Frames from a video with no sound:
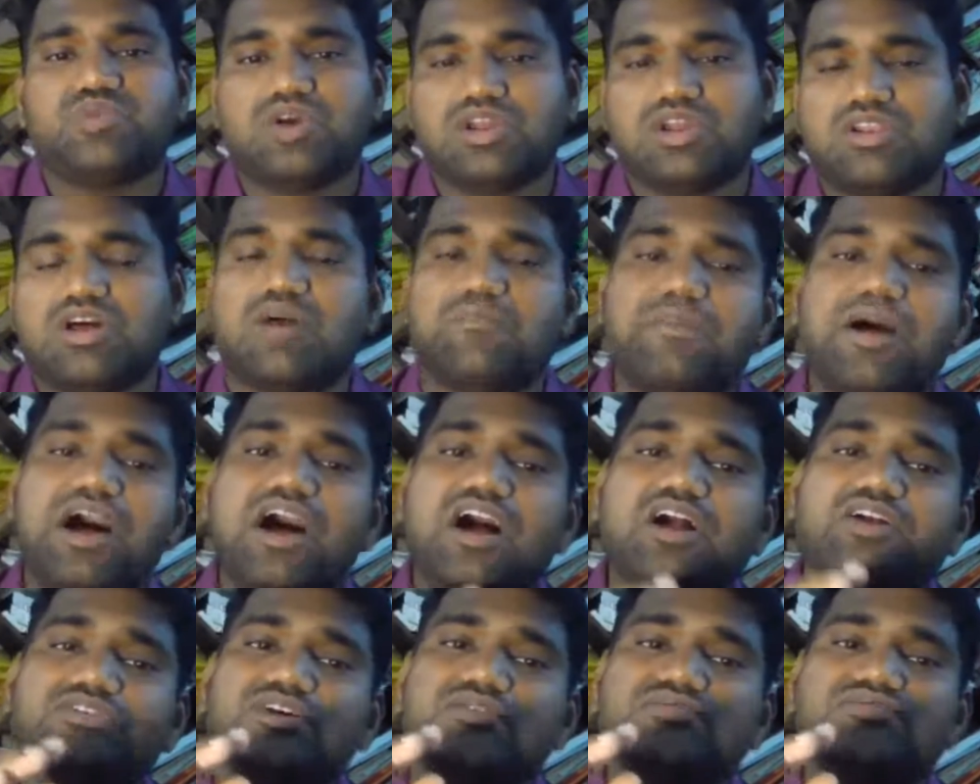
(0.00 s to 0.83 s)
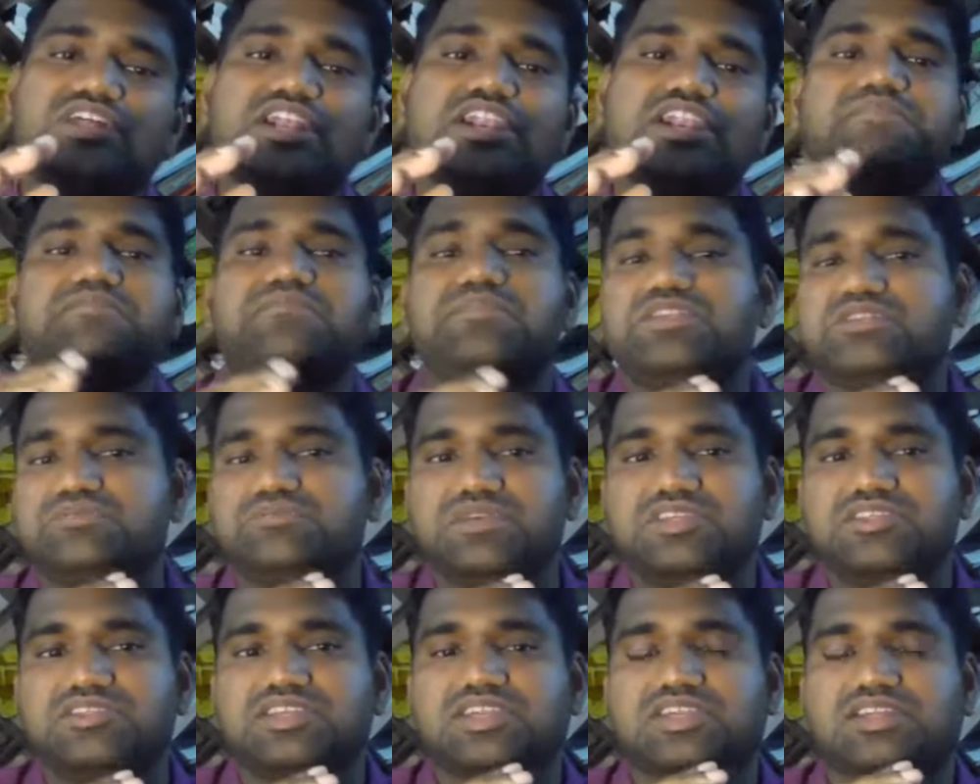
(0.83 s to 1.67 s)
one part of the limb is
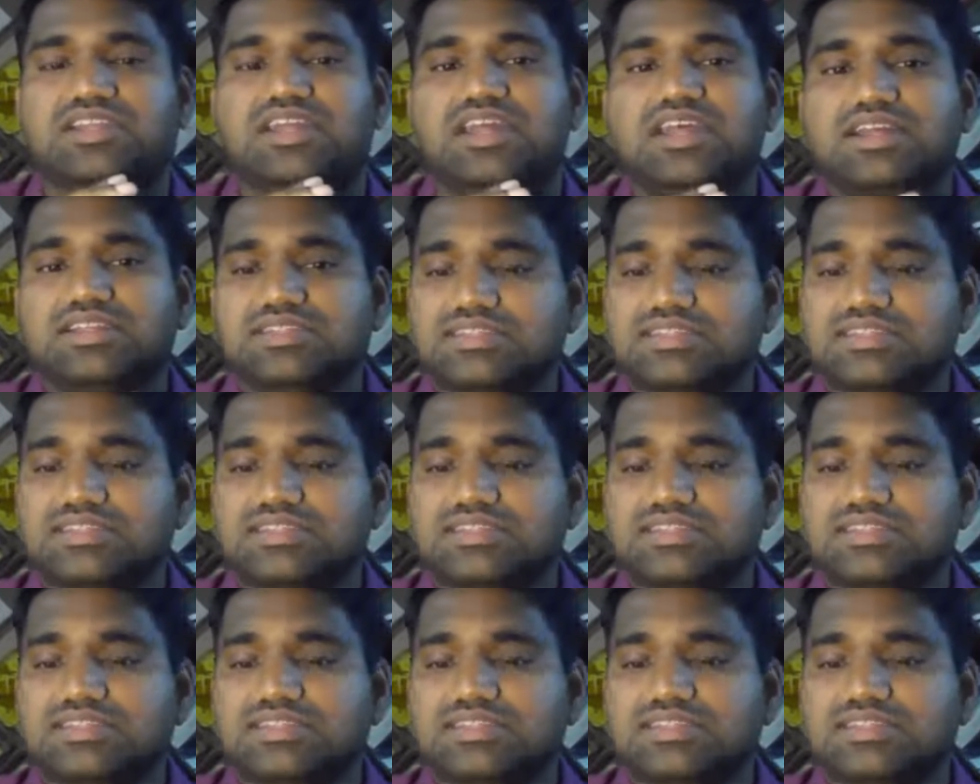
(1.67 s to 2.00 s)
missing.